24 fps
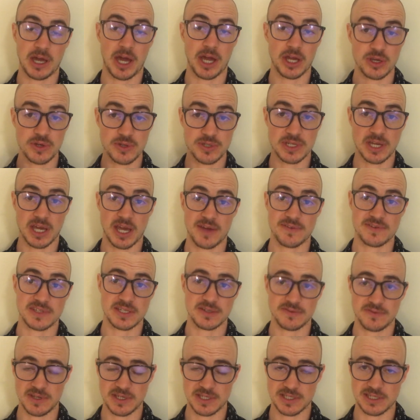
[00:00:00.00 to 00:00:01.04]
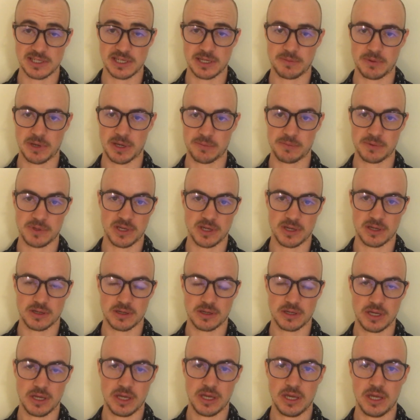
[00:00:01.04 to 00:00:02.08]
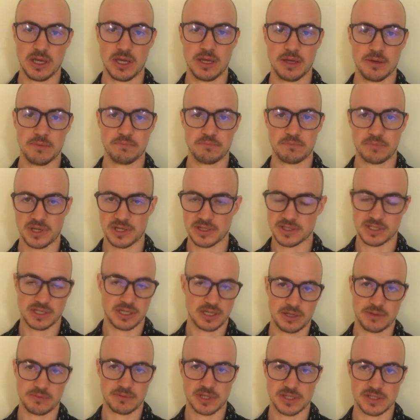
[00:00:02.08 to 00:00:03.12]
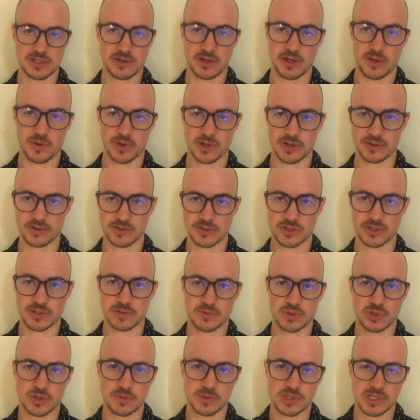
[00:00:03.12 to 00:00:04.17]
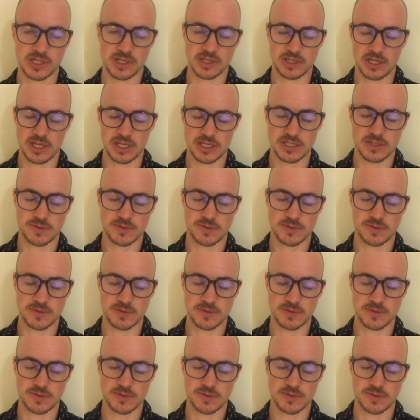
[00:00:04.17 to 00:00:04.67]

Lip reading: I used to have severe sleep apnea, but that's not how I got the subscription.